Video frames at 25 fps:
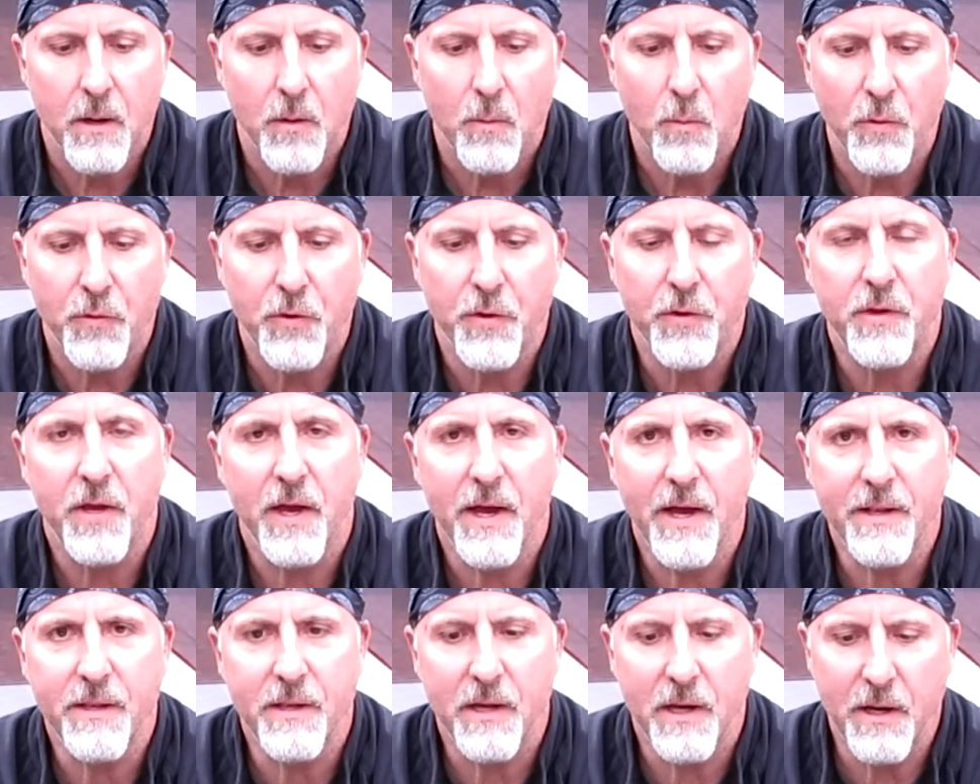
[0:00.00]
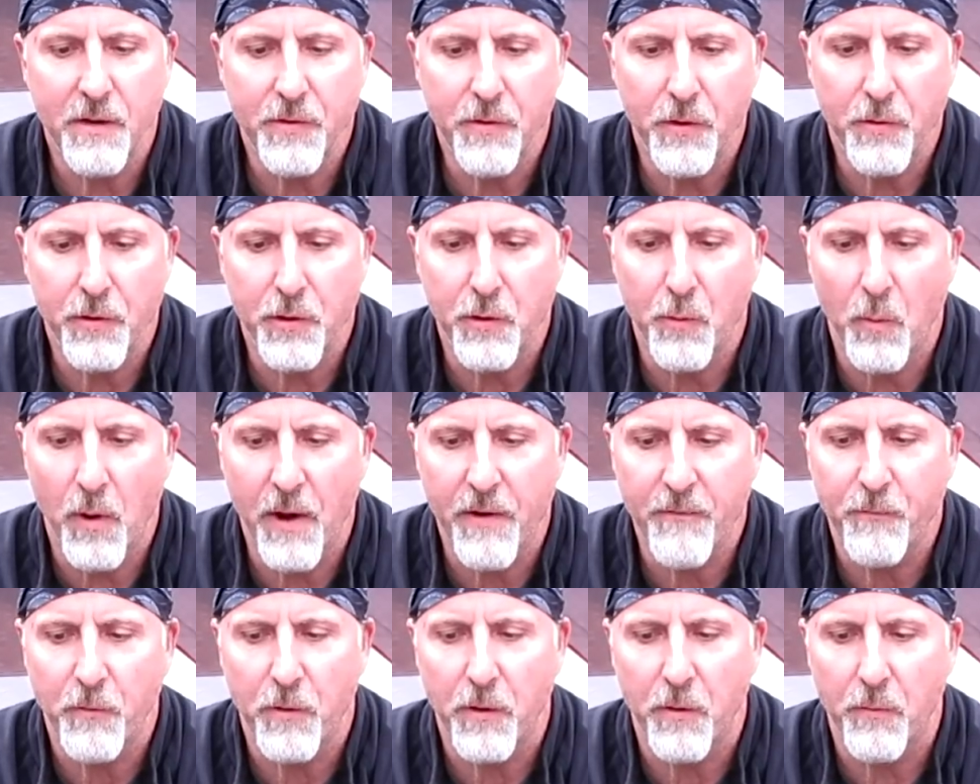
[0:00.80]
with a tent, either you
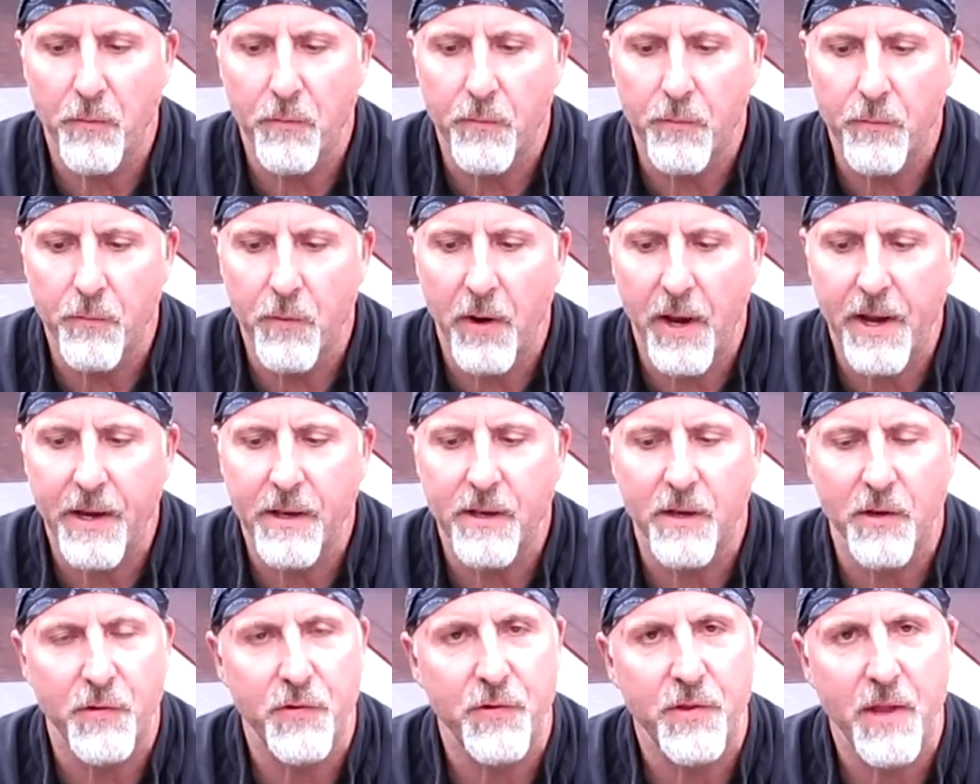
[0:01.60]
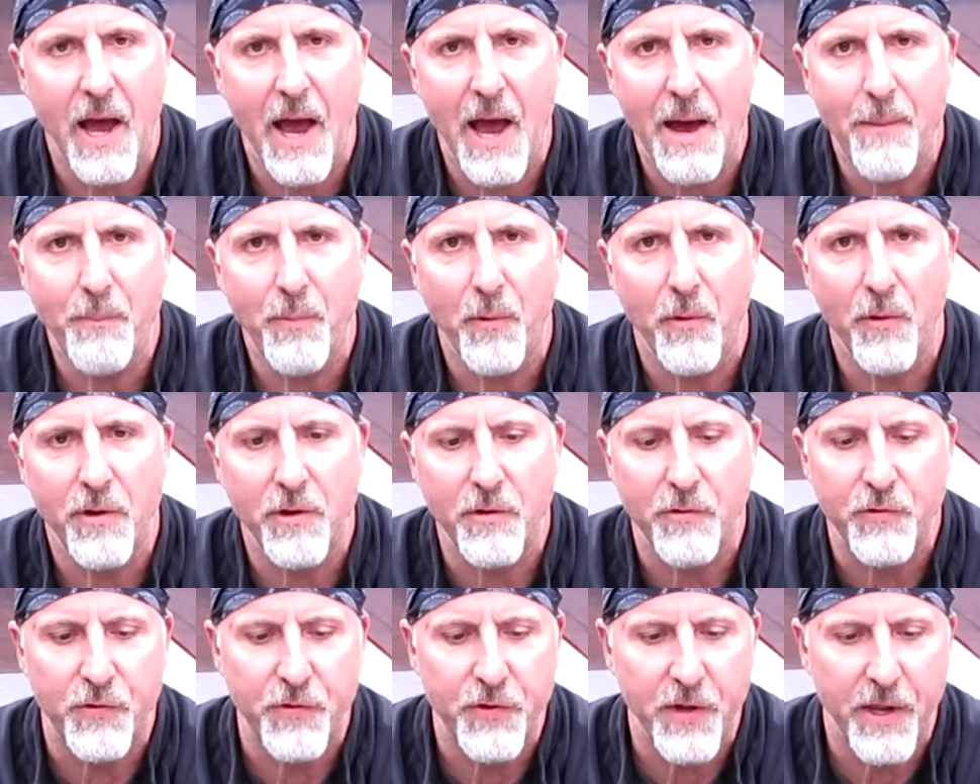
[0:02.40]
wait for the rain to stop or
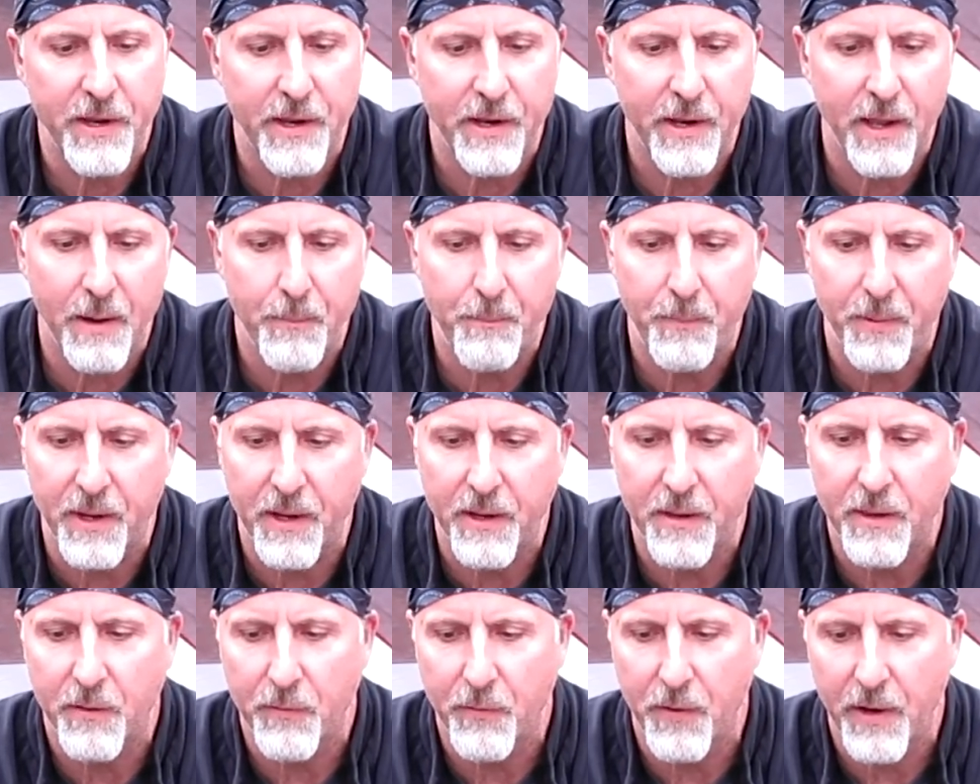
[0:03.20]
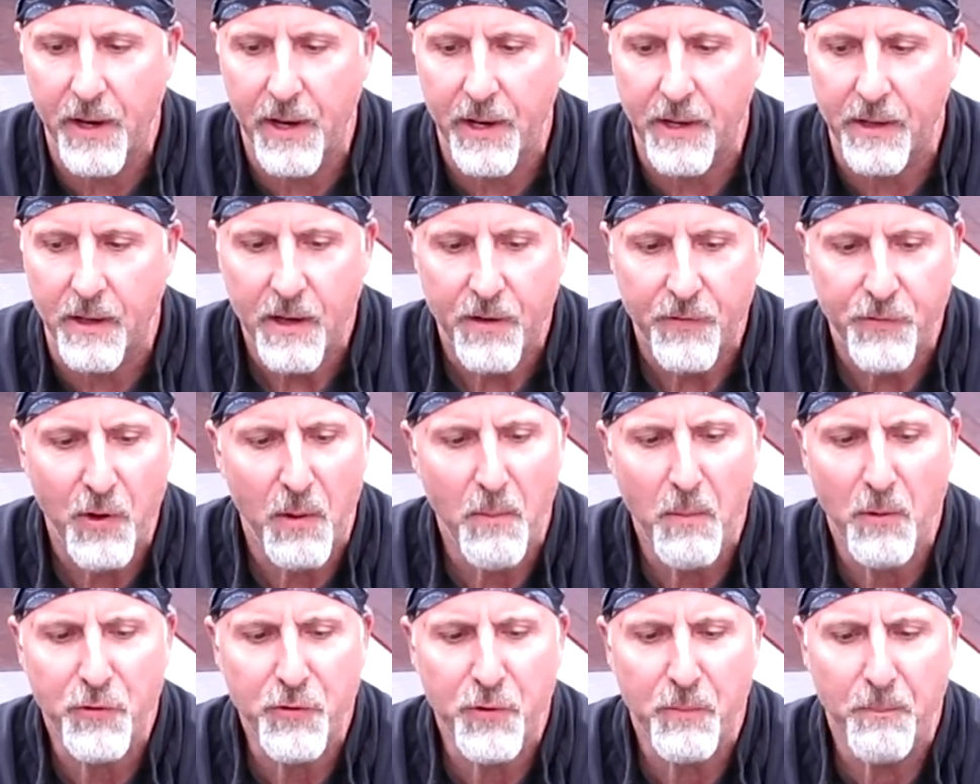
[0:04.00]
you set it up in the rain. It's
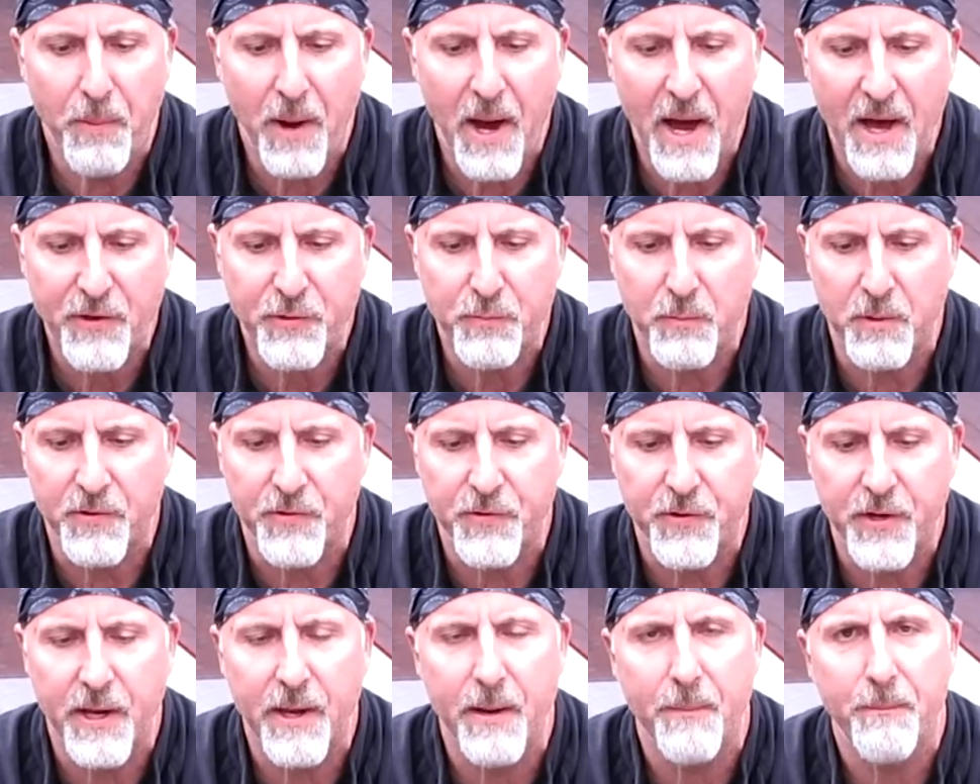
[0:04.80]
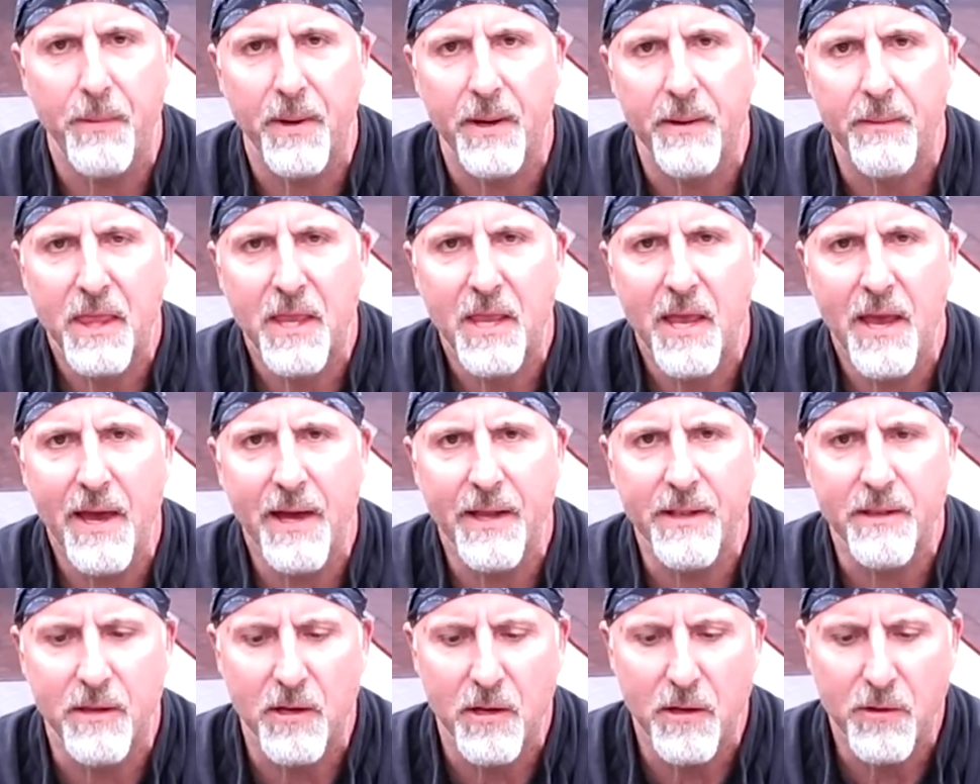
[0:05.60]
almost impossible to set up a
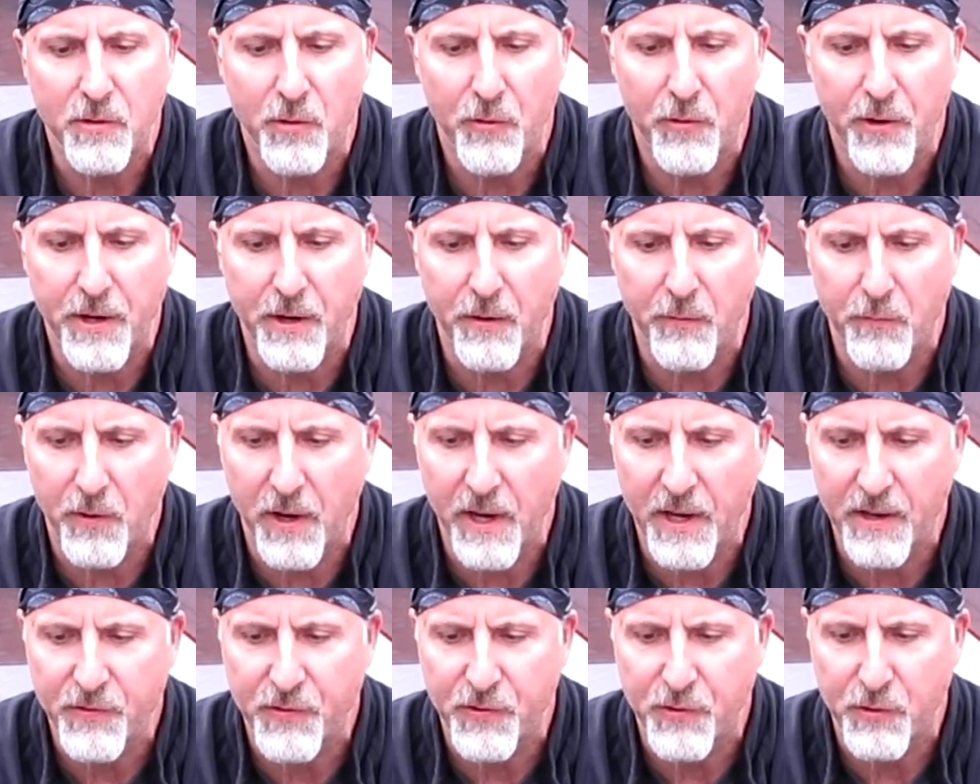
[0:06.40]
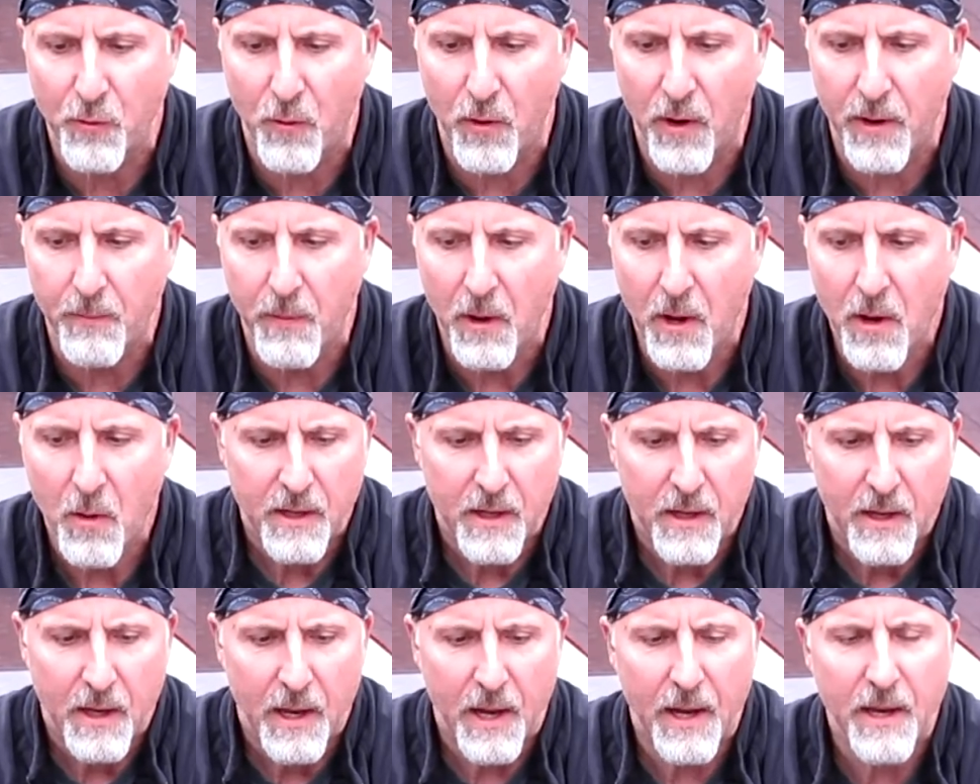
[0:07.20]
tent during a rainstorm.
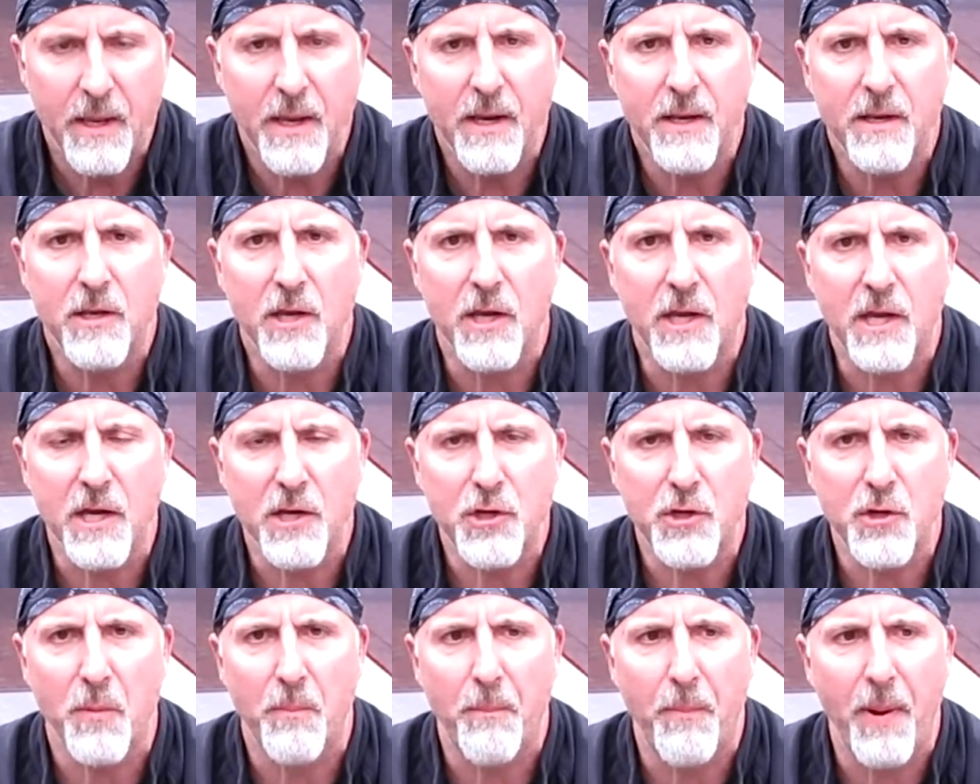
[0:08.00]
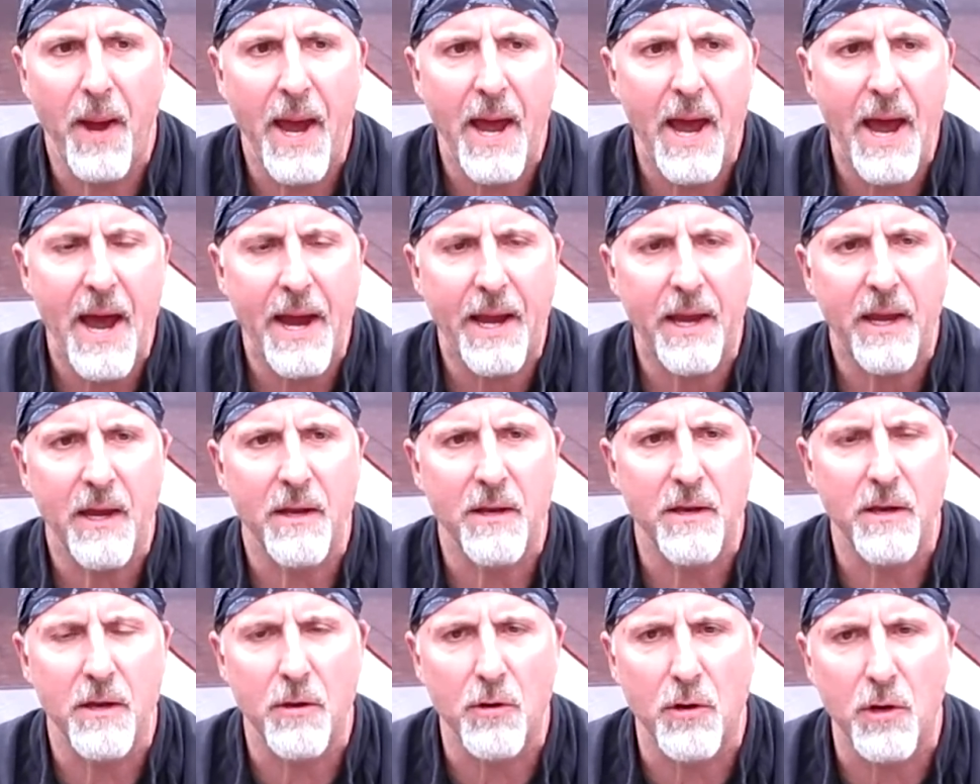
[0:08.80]
And then to get your pack
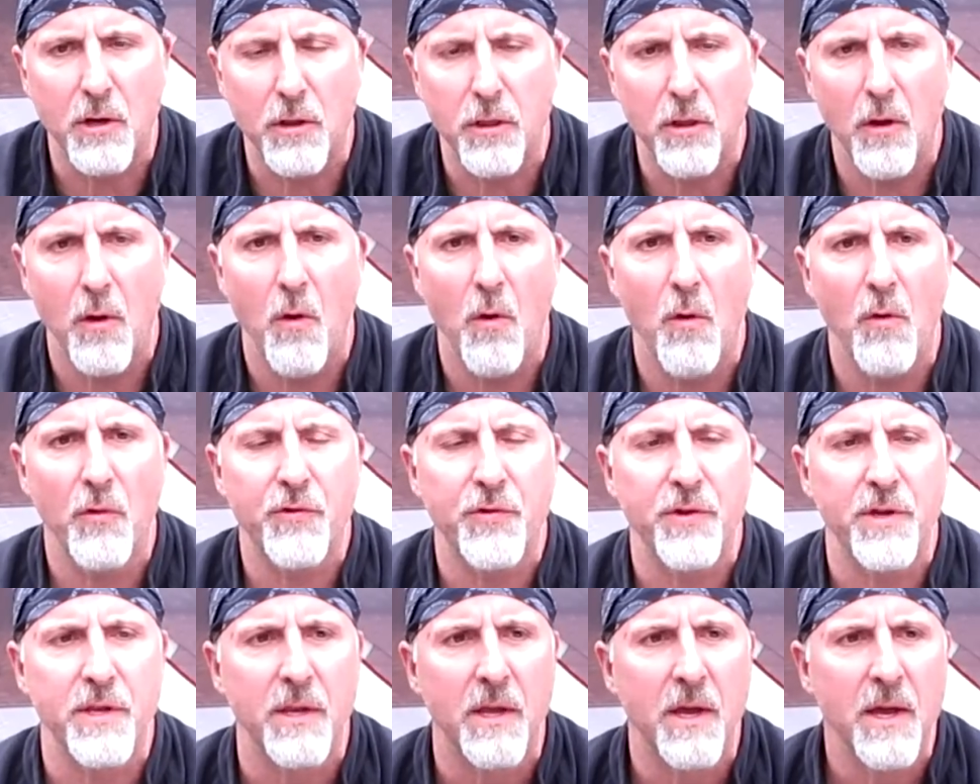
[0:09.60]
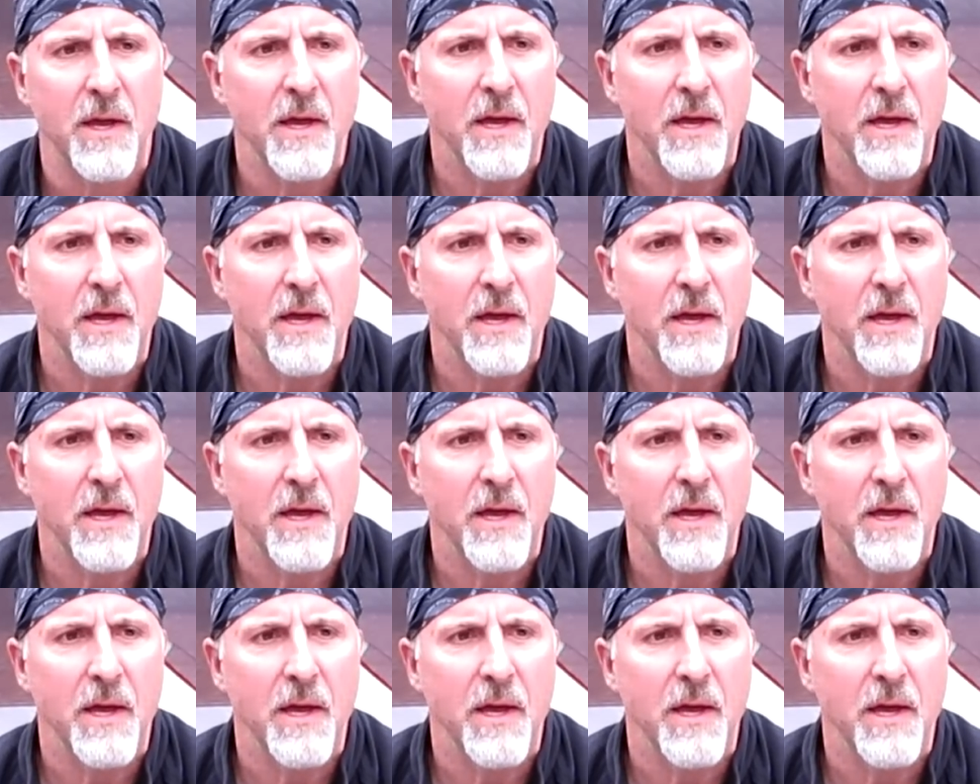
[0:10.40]
and your clothes and